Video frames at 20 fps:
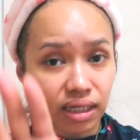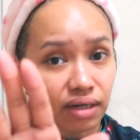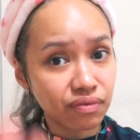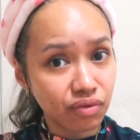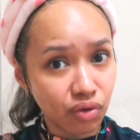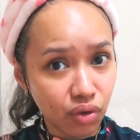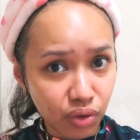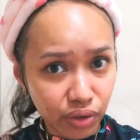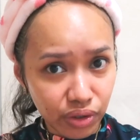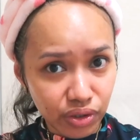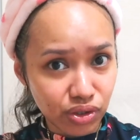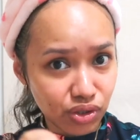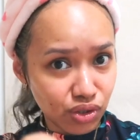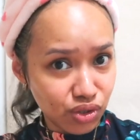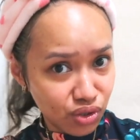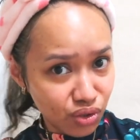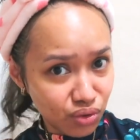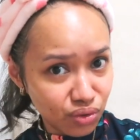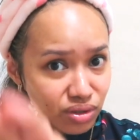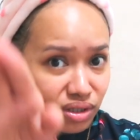Of course,
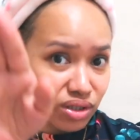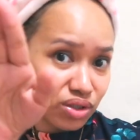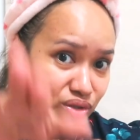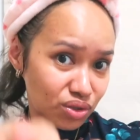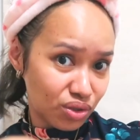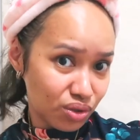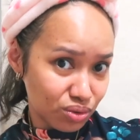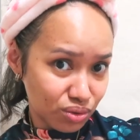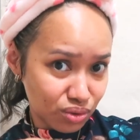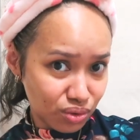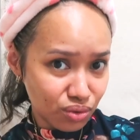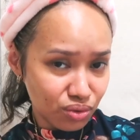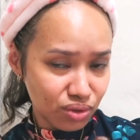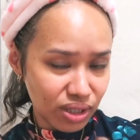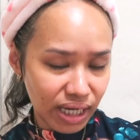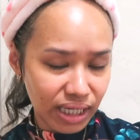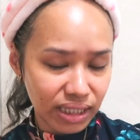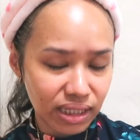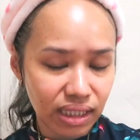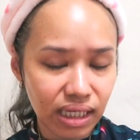you know that you don't do
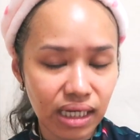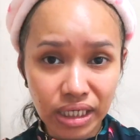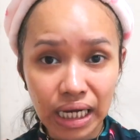that.